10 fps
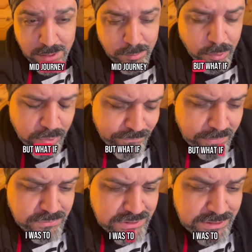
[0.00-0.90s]
But what if I
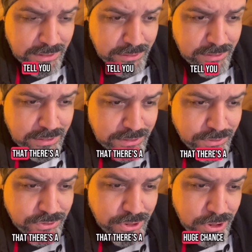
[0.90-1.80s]
was to tell you that
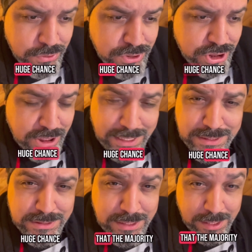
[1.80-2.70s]
there's a huge
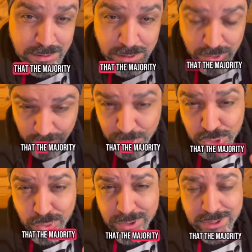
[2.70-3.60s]
chance that the
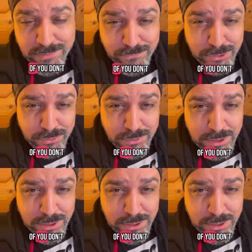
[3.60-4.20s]
majority of you